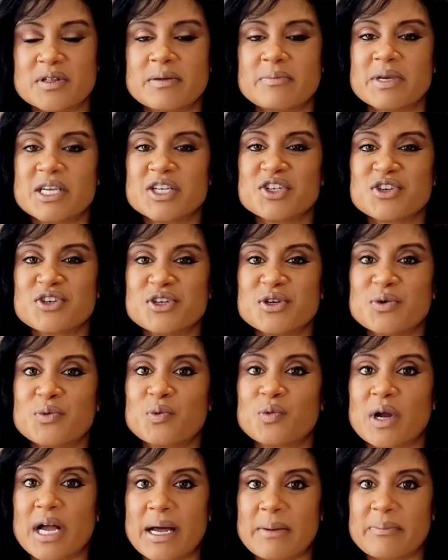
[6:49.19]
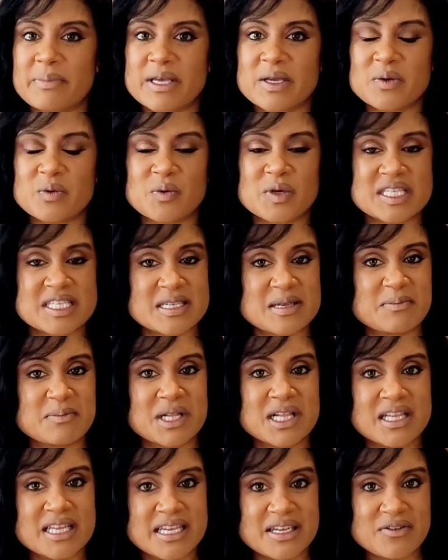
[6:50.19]
then make sure you wrap it with some
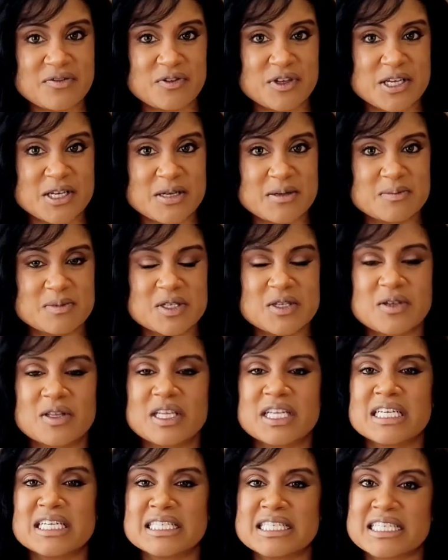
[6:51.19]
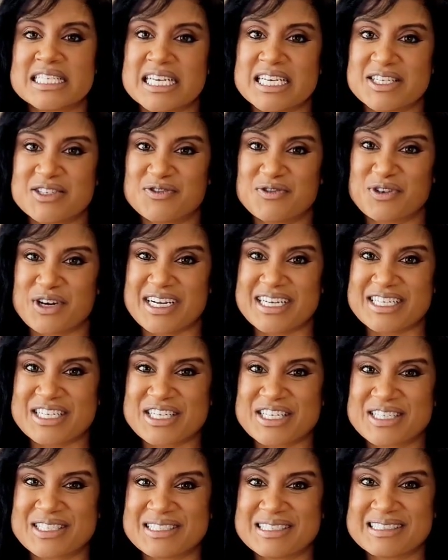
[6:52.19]
cling film so that it stays
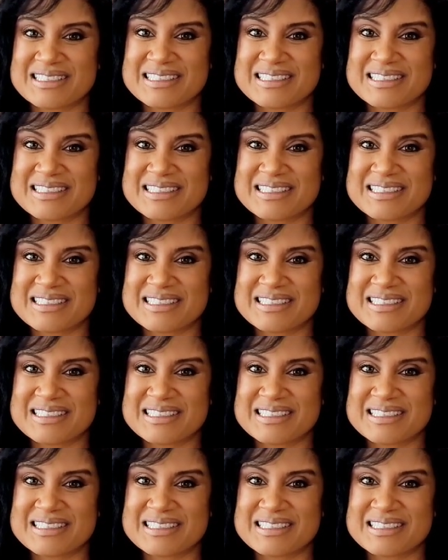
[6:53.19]
fresh.